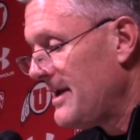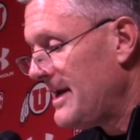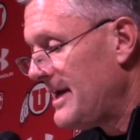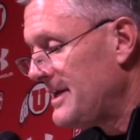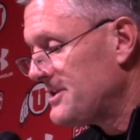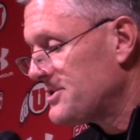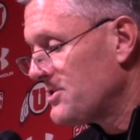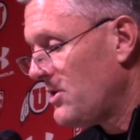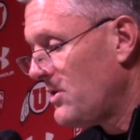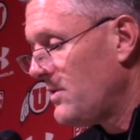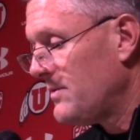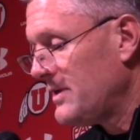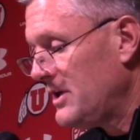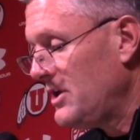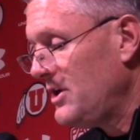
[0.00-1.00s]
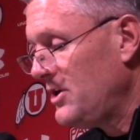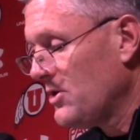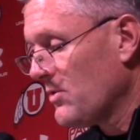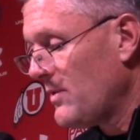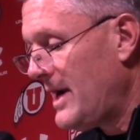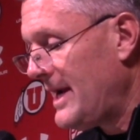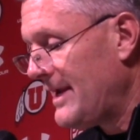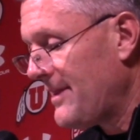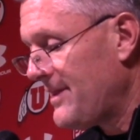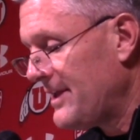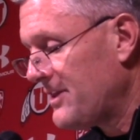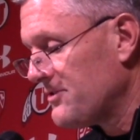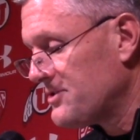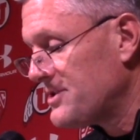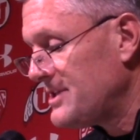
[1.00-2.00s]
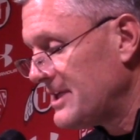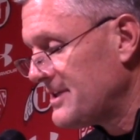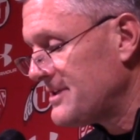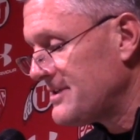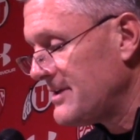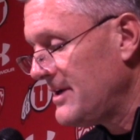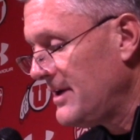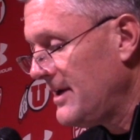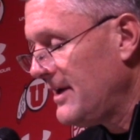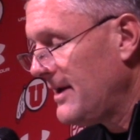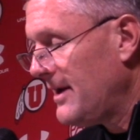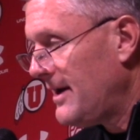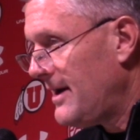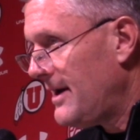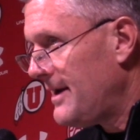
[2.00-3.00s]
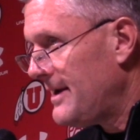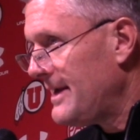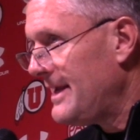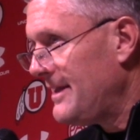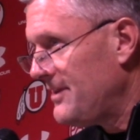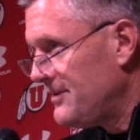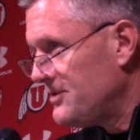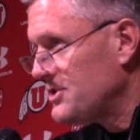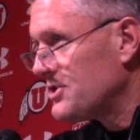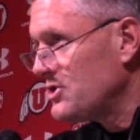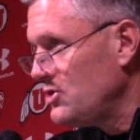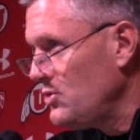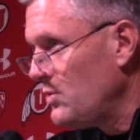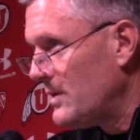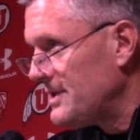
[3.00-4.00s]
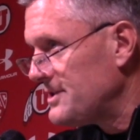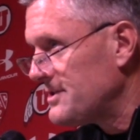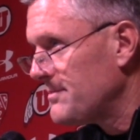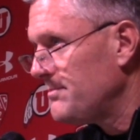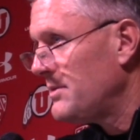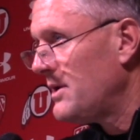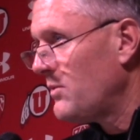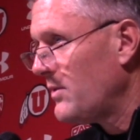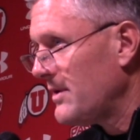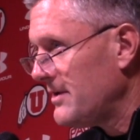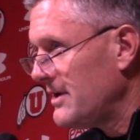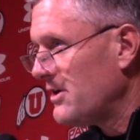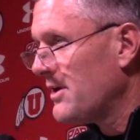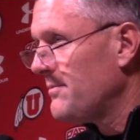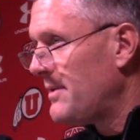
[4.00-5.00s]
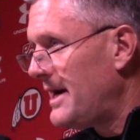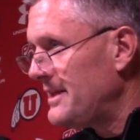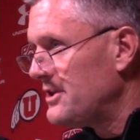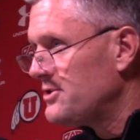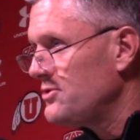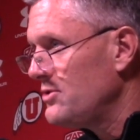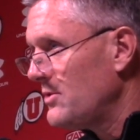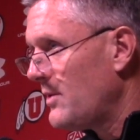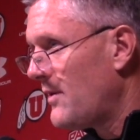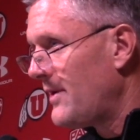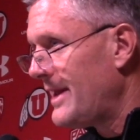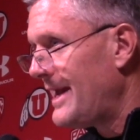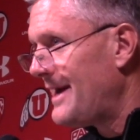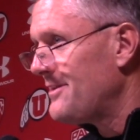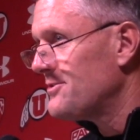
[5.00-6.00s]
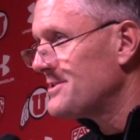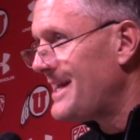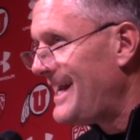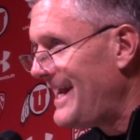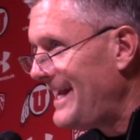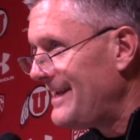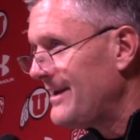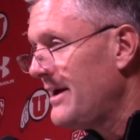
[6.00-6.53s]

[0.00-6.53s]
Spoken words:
And so you're right, I think there's 6 in just new ones, but we combine the 2 that we already had, there's 8.